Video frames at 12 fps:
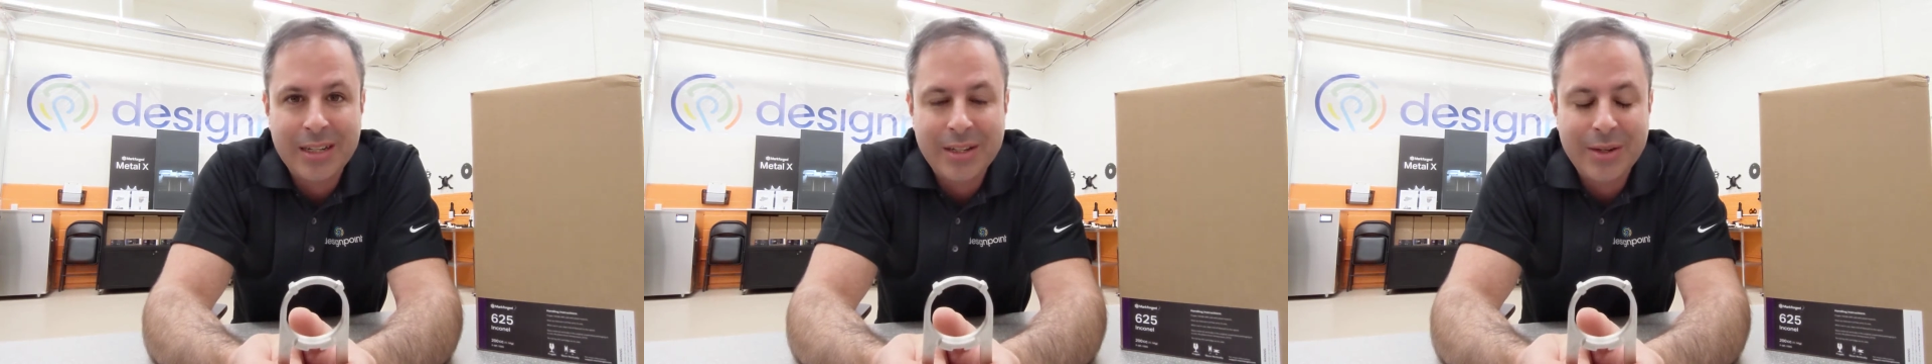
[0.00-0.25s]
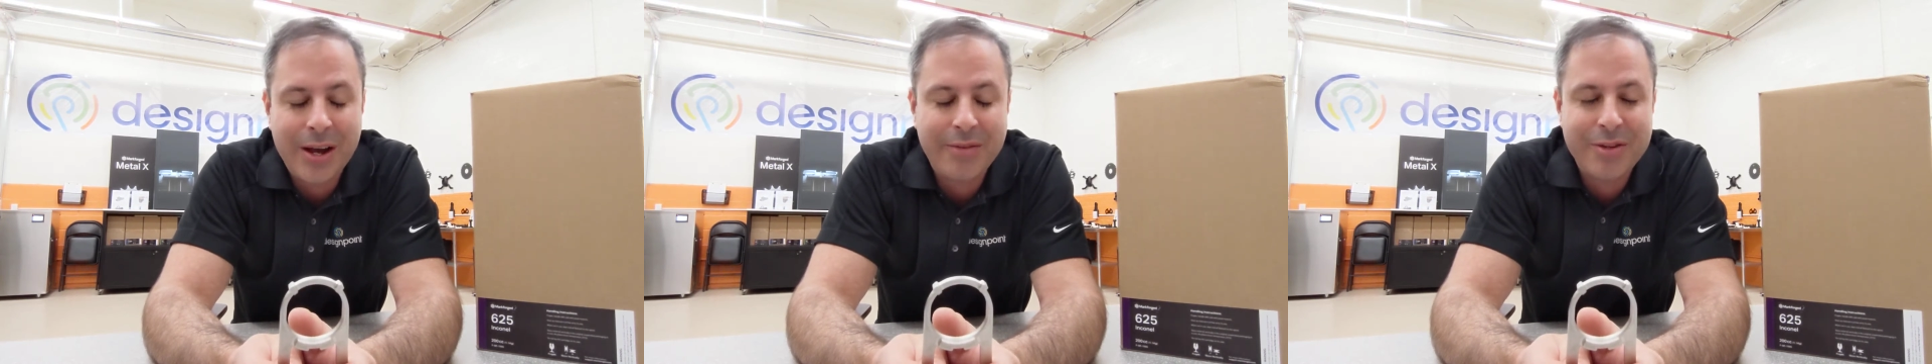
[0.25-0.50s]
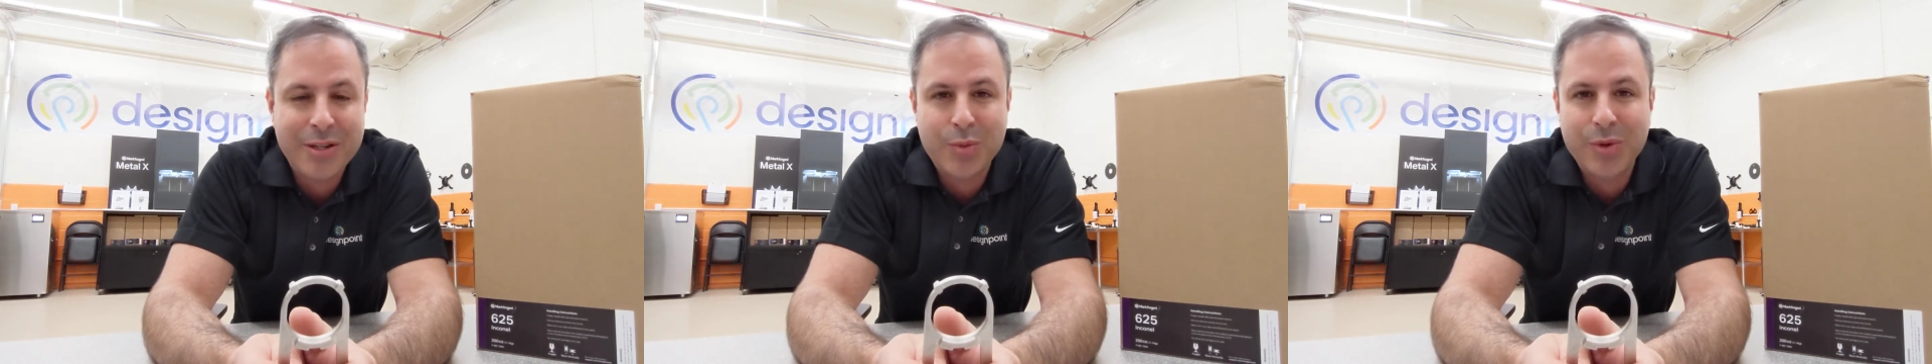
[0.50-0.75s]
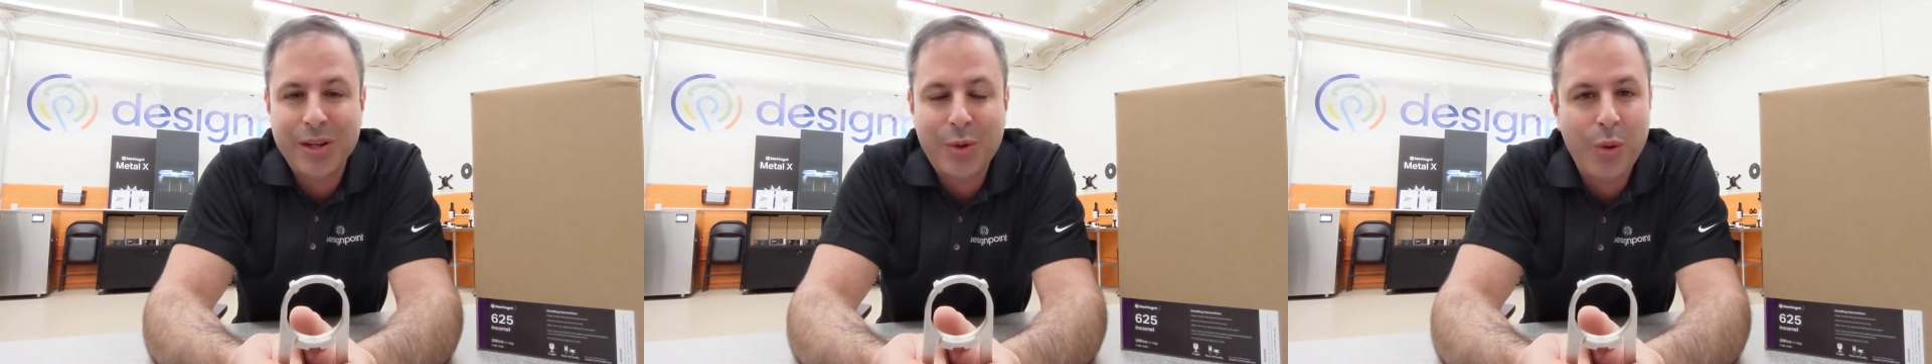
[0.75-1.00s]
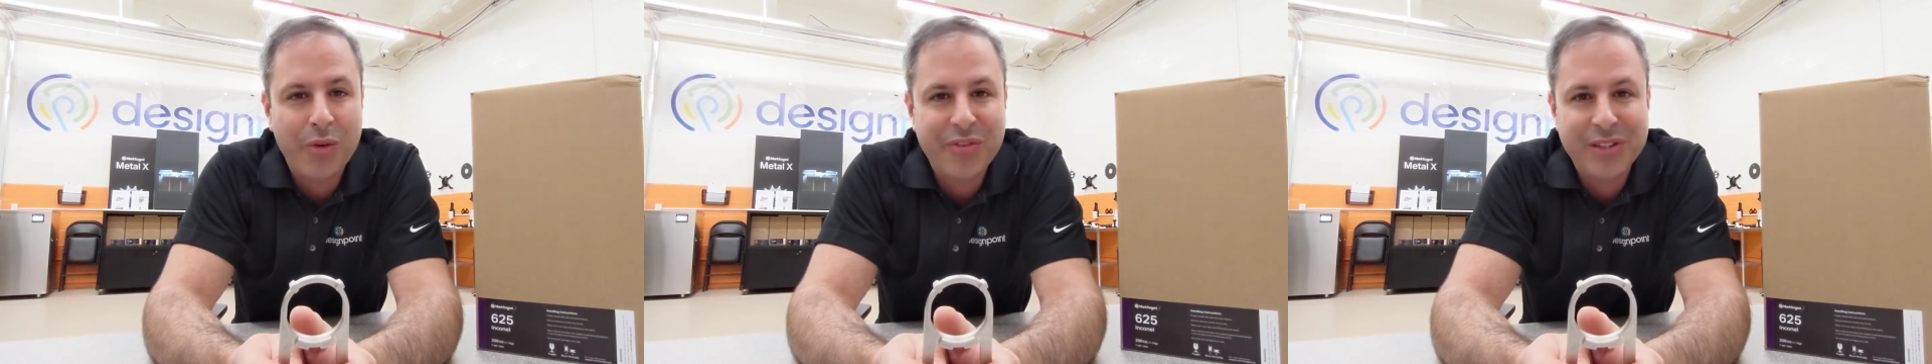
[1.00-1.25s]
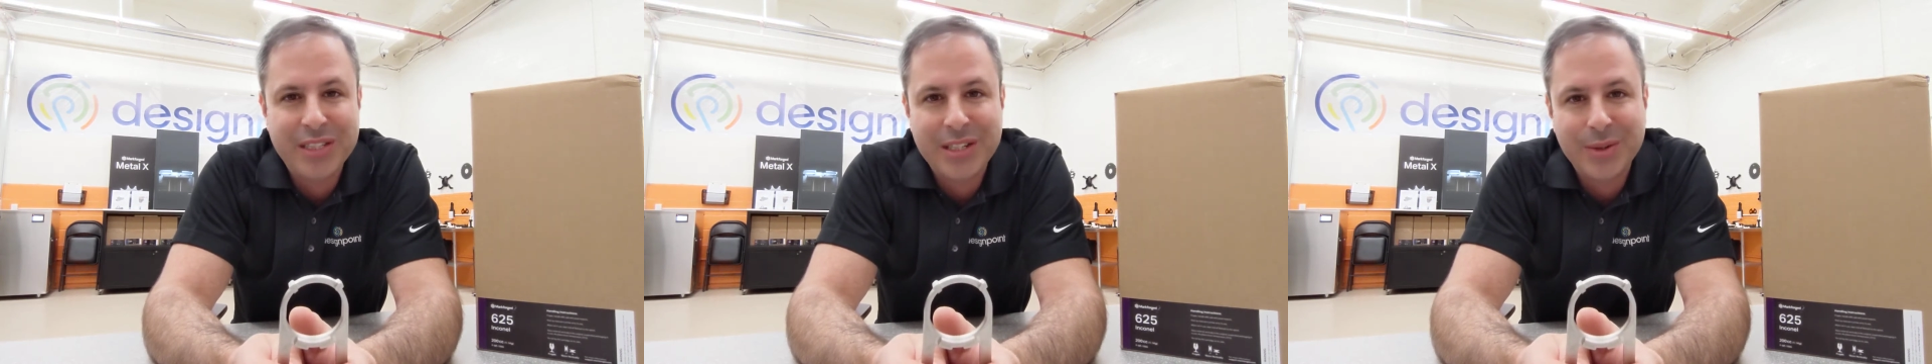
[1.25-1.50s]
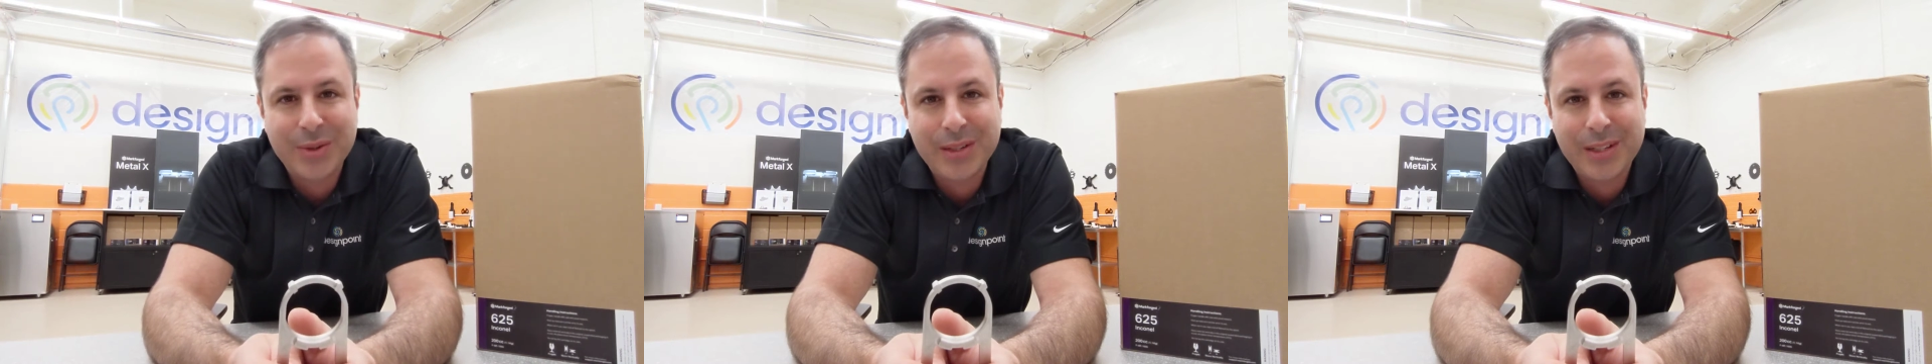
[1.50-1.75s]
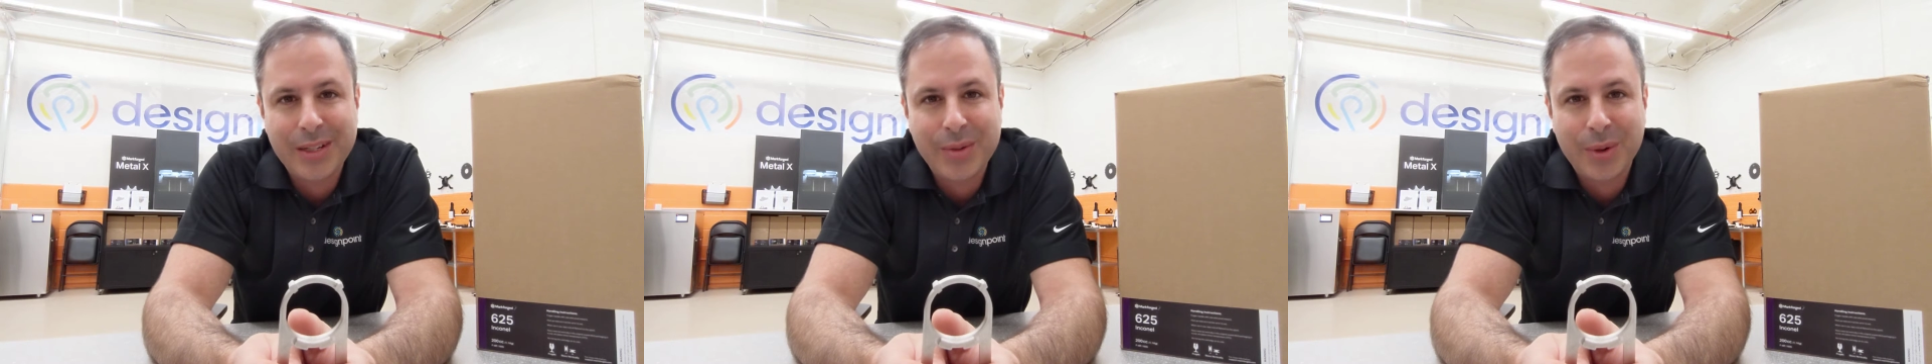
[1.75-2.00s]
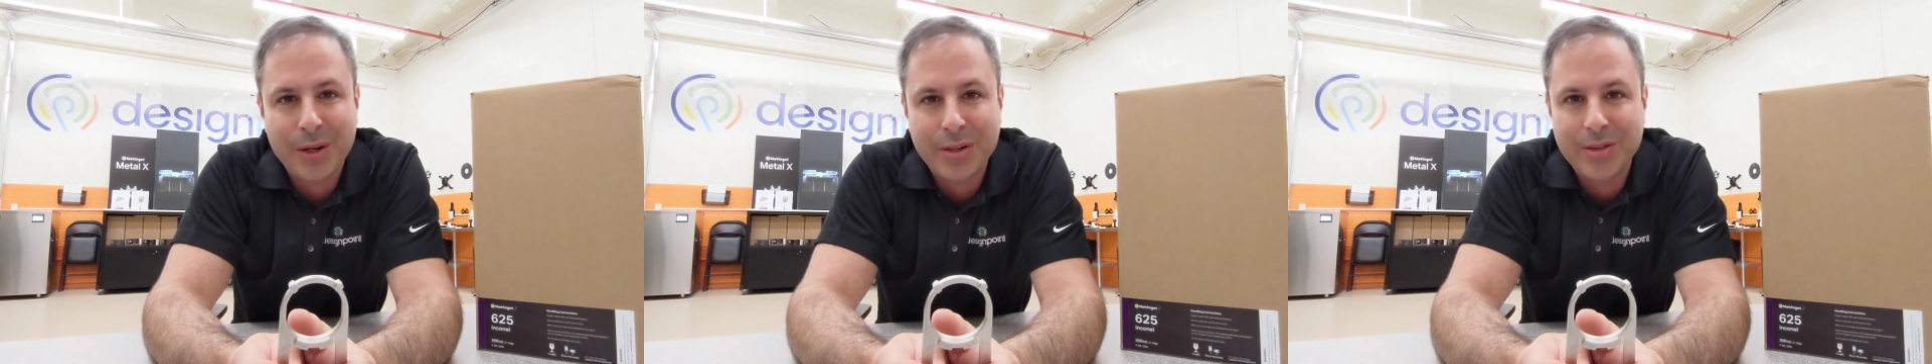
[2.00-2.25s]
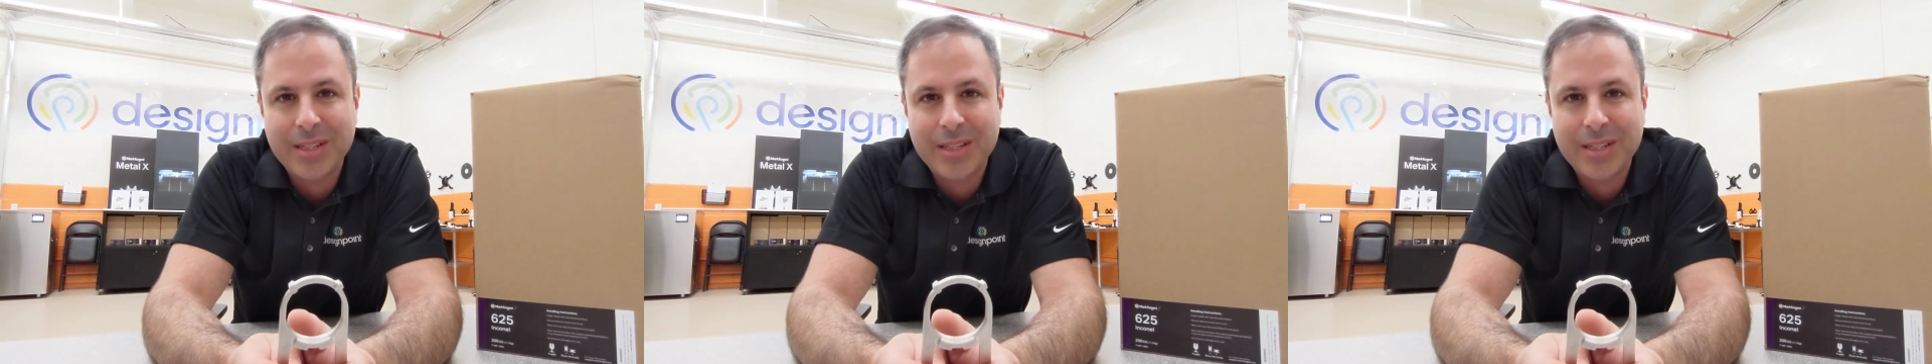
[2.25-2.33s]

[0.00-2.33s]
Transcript: You have this really cool facility where you're